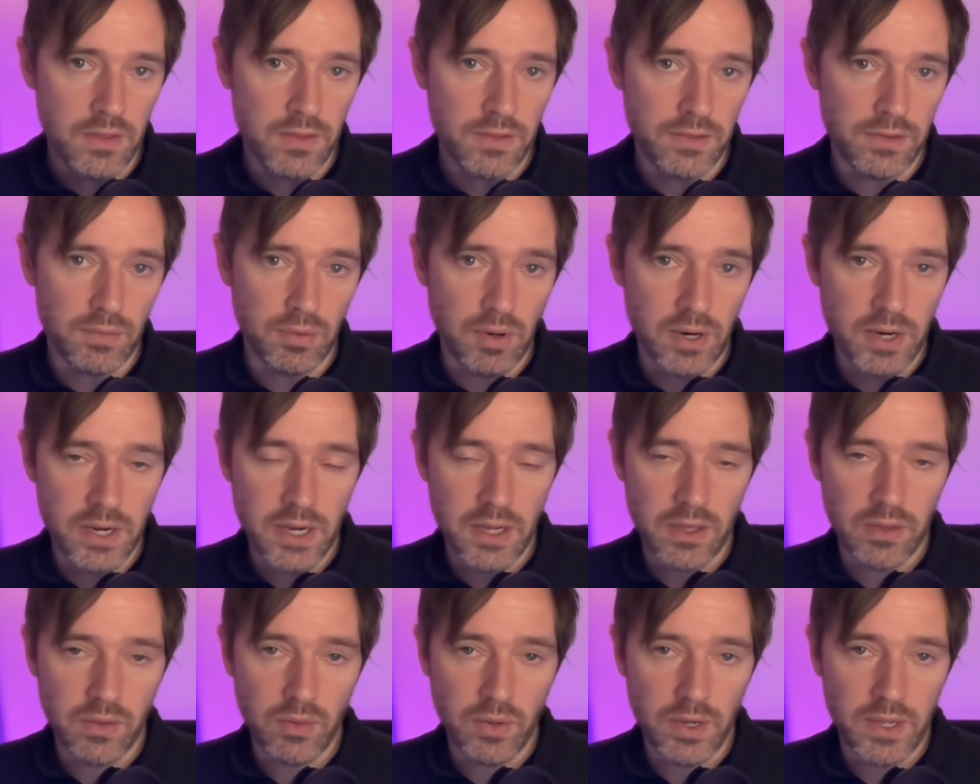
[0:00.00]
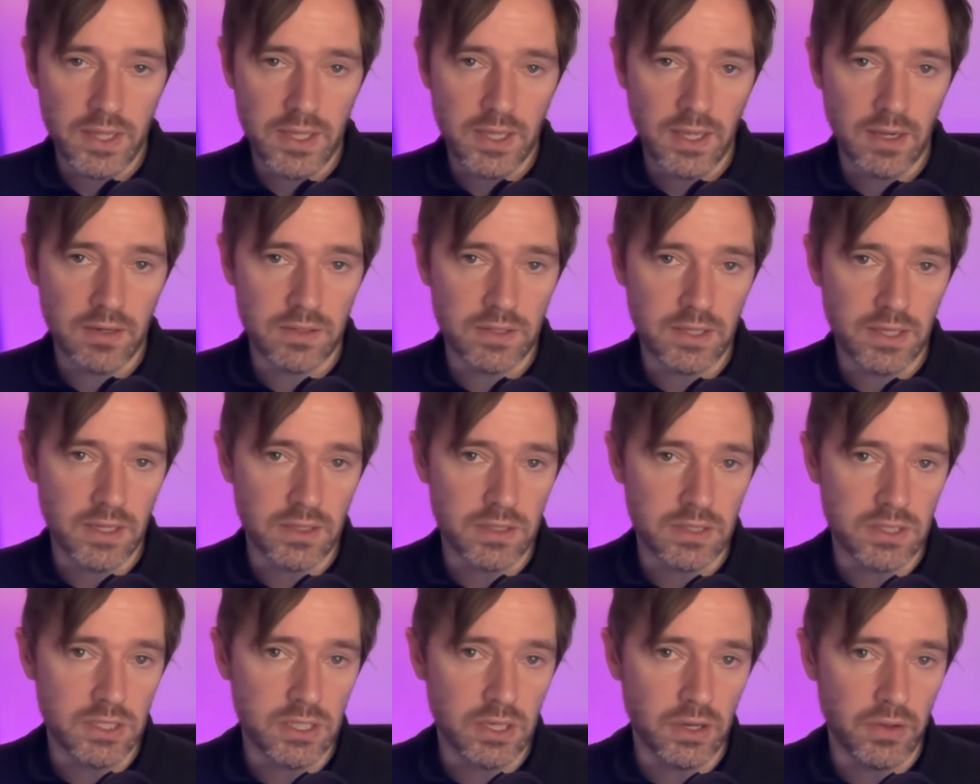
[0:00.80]
3 at the weekend
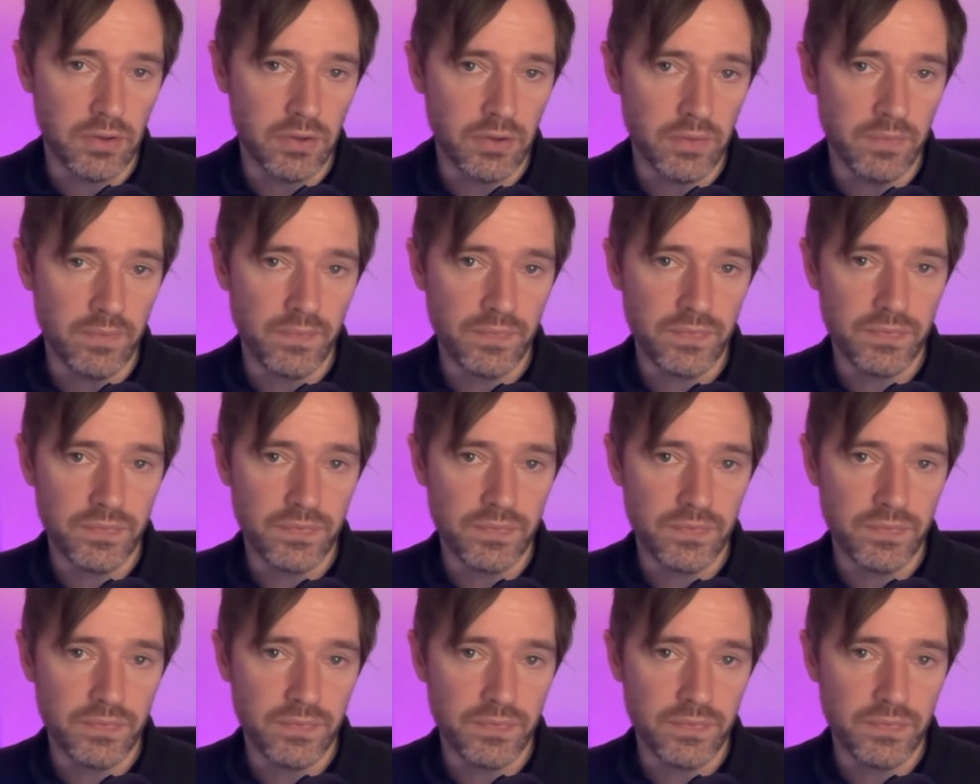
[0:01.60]
against Tottenham,